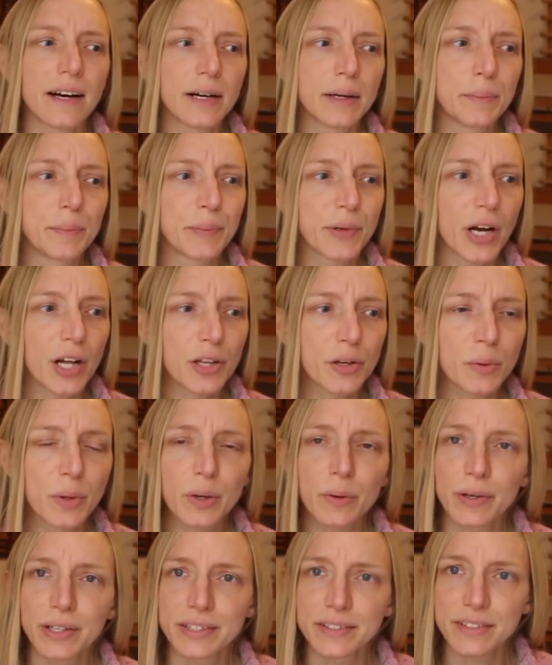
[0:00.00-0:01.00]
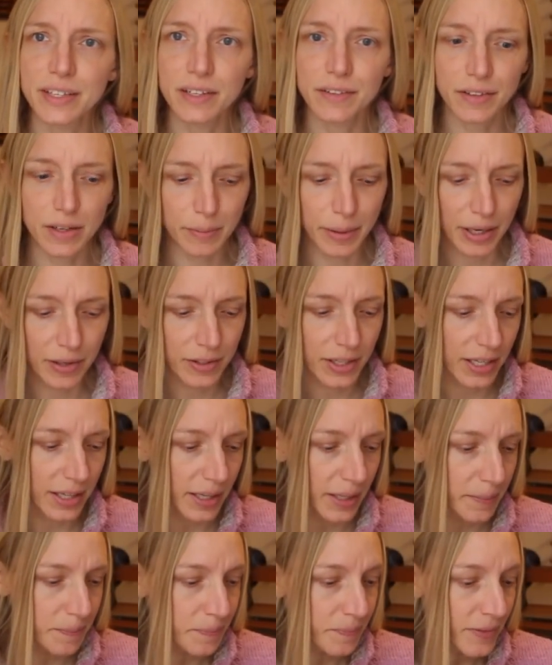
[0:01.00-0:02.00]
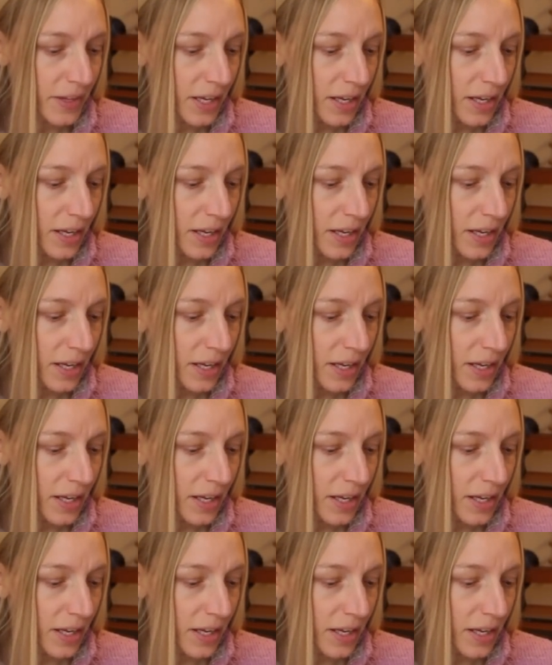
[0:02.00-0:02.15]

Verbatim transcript: um, colorwork ones that have come out lately.